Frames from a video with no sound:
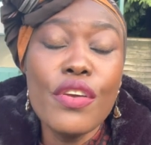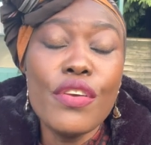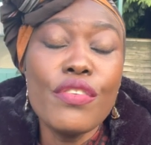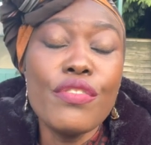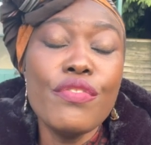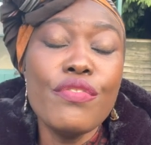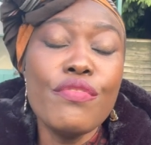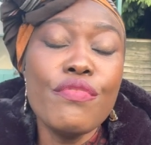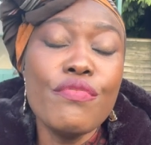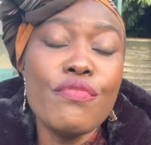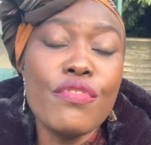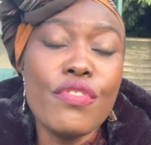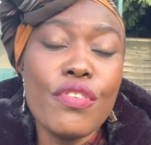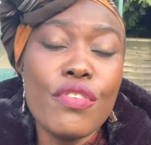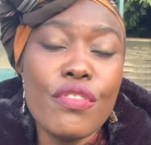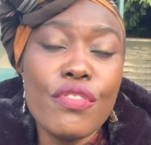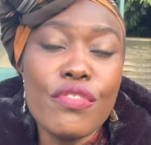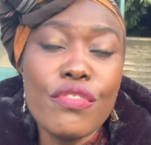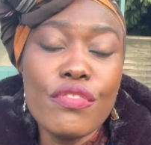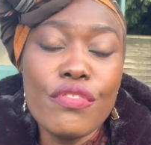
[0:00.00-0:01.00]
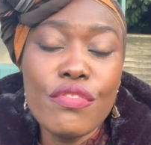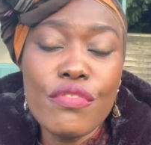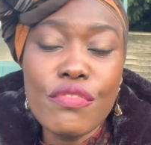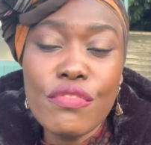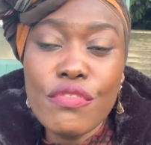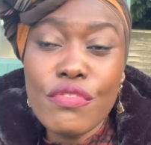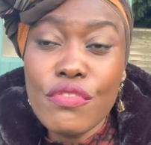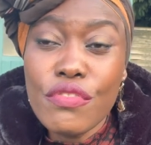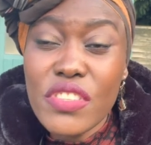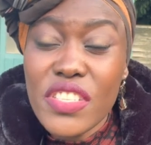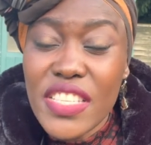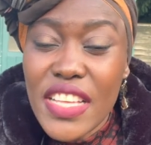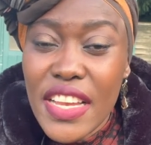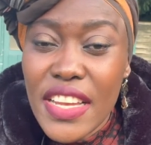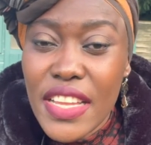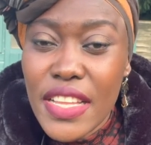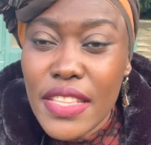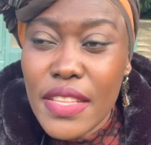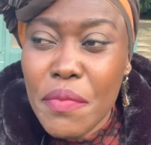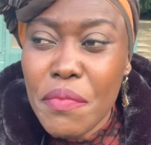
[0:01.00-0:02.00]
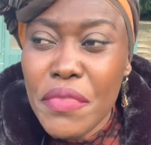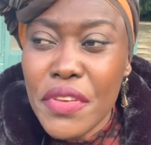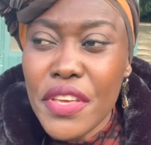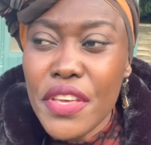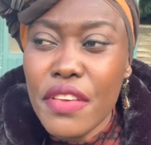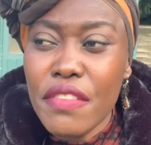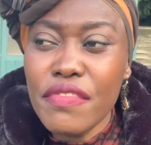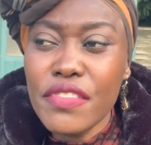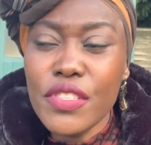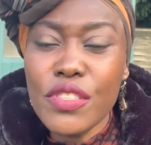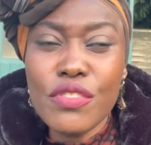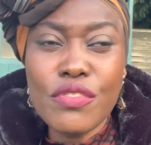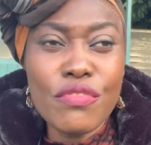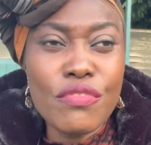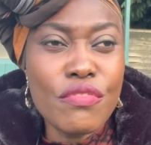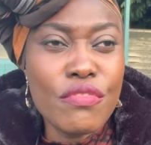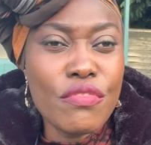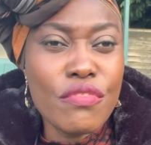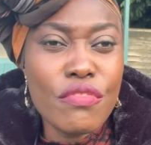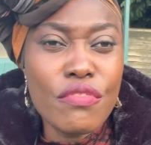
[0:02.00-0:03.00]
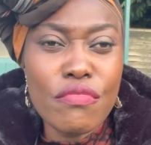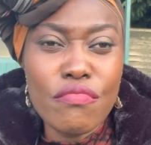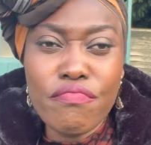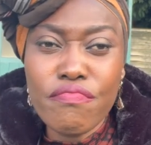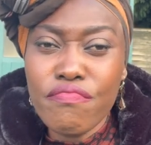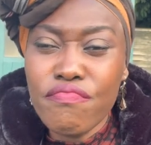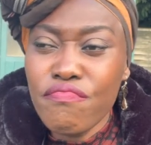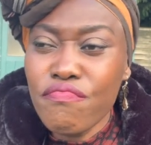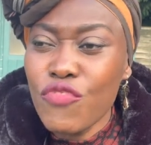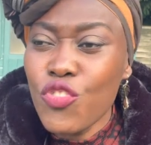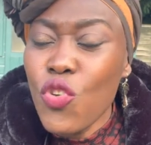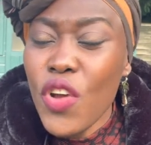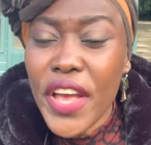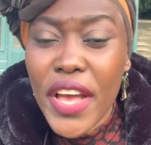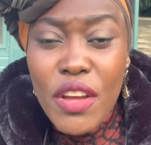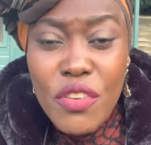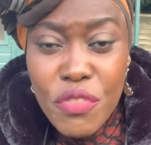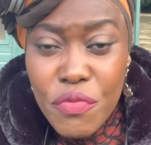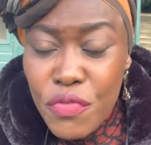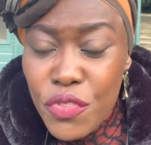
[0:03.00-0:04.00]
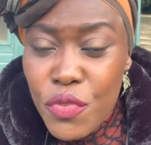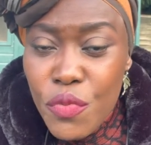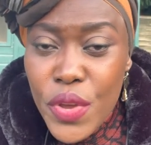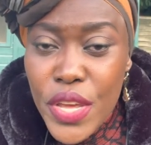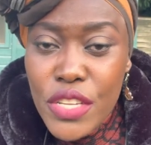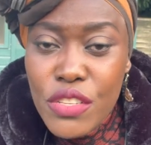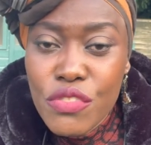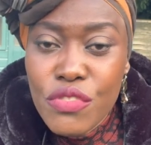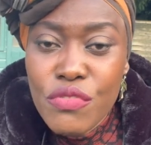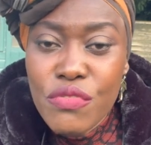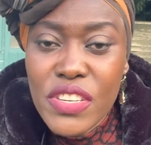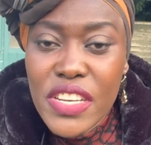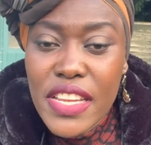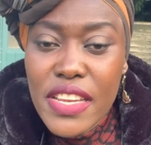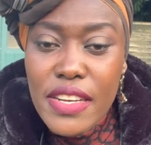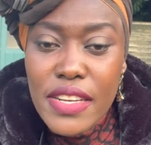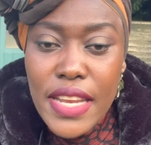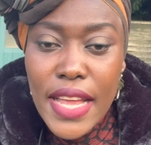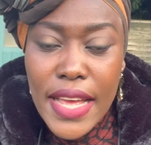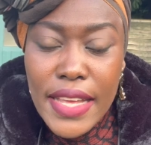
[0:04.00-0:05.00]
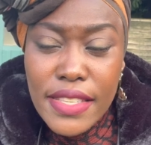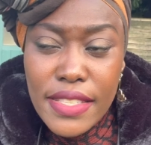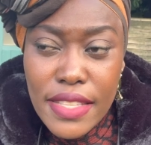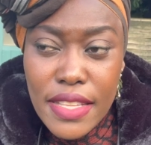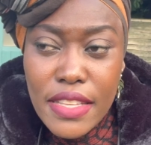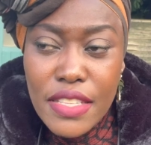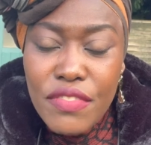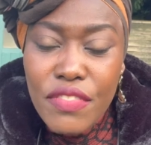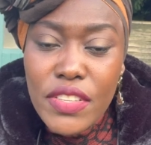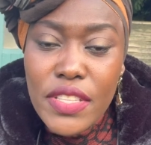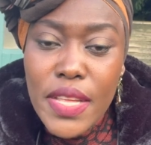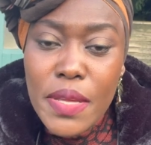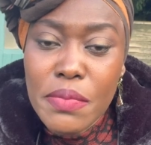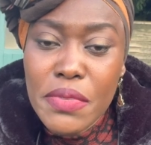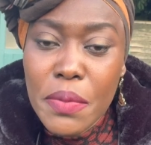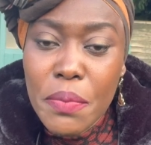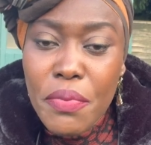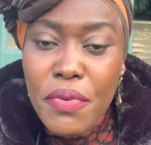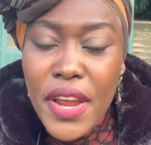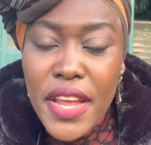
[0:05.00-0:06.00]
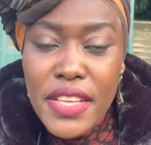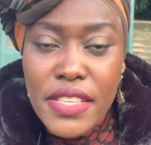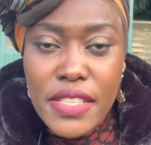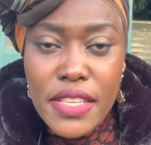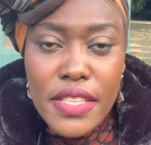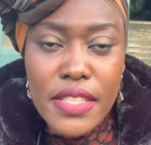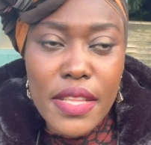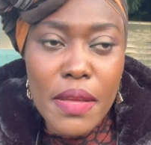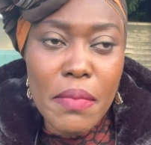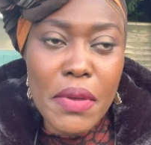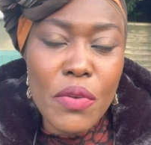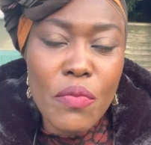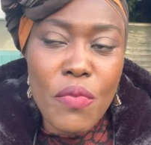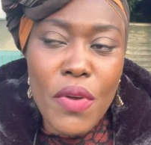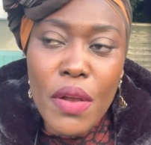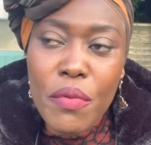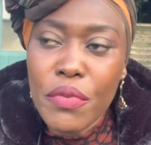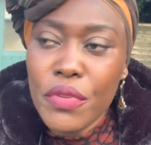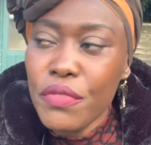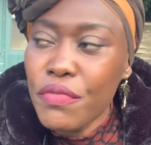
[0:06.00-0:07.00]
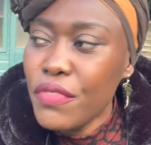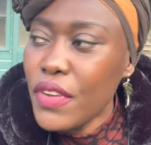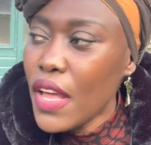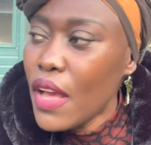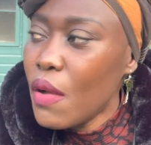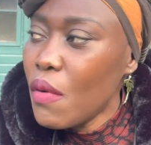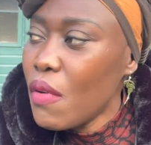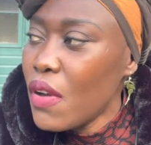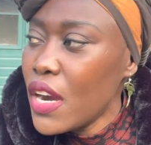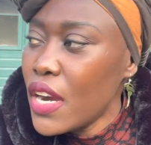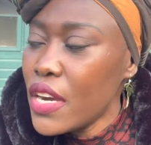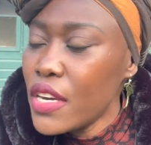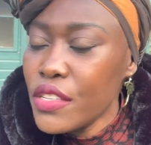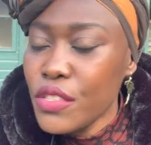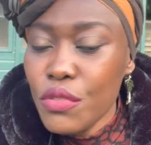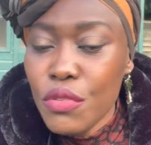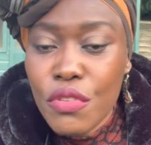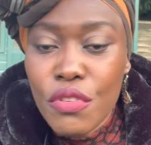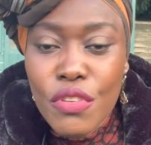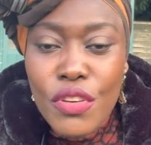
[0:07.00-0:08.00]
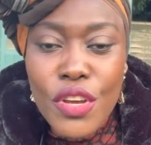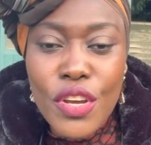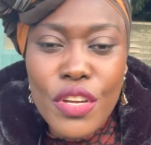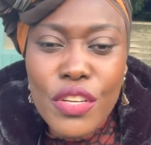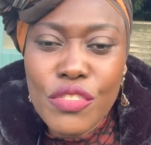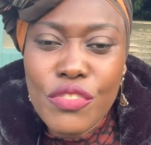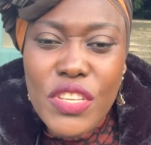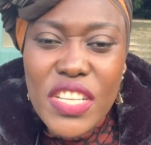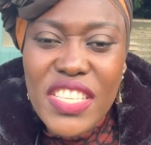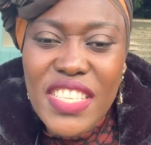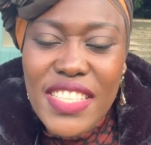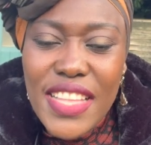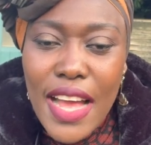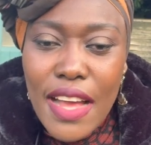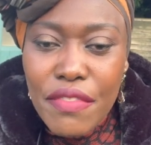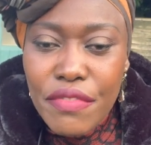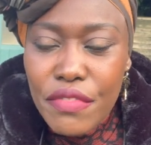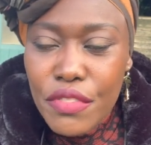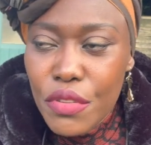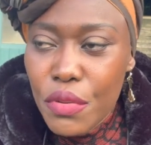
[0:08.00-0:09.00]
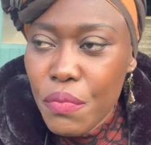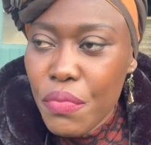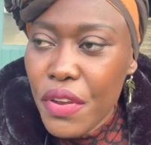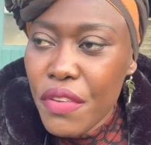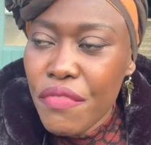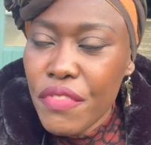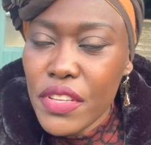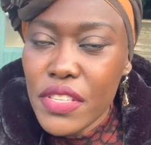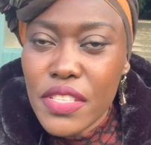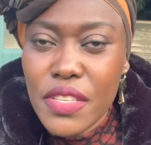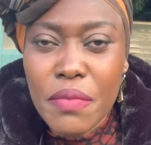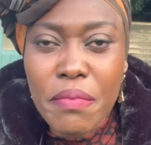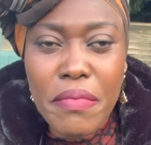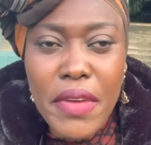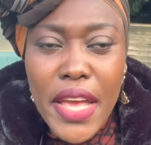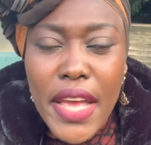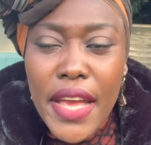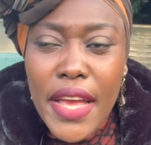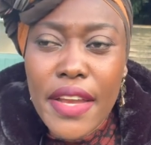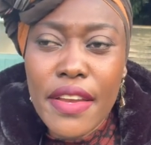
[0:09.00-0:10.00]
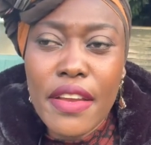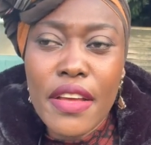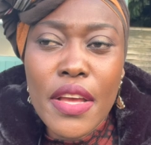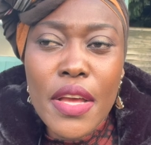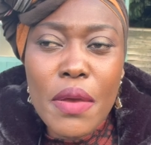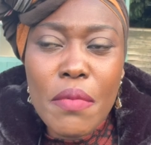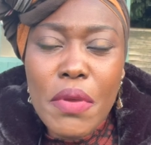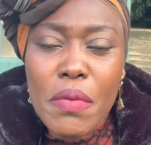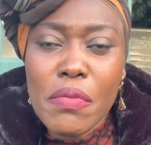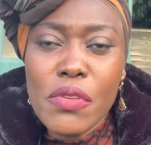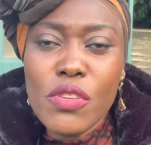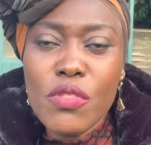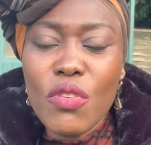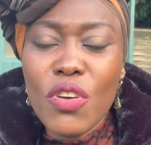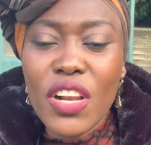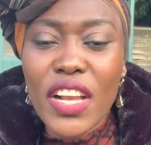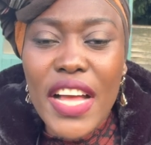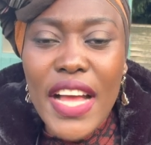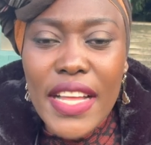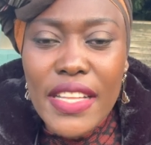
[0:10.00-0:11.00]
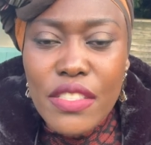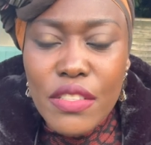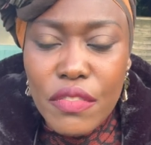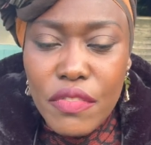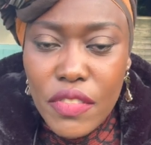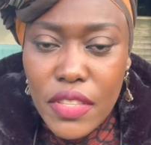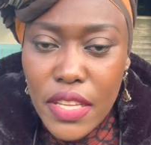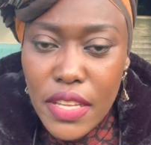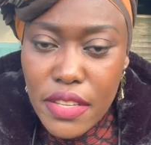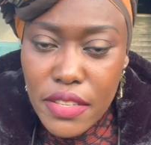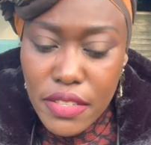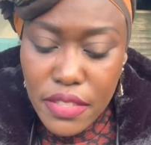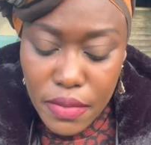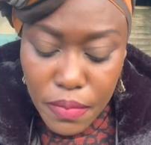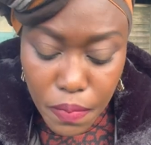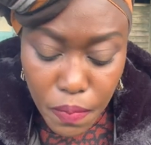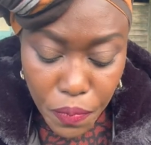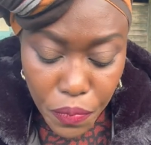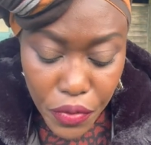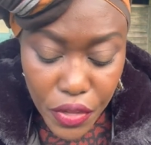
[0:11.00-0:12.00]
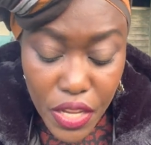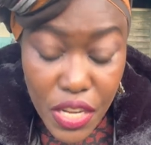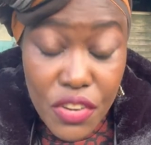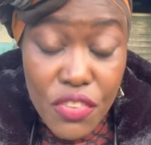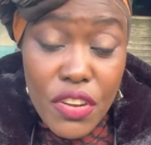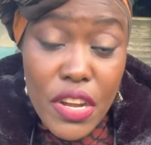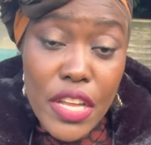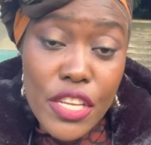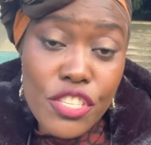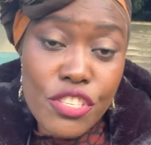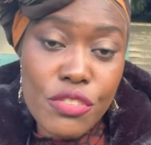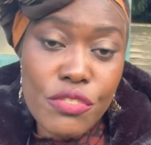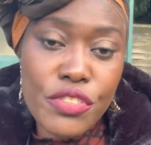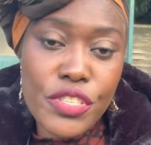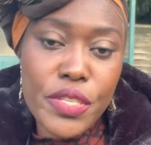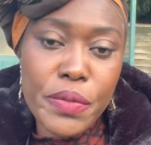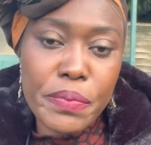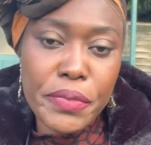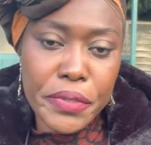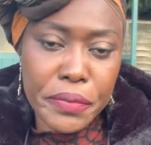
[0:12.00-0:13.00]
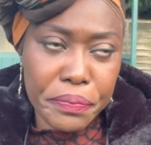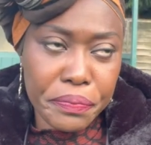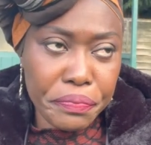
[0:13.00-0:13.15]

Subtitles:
you're sending them gifts, you're going out of your way to do little nice things for them, surprising them at work with flowers or doing stuff, breakfast in bed. People do all kinds of things in relationships.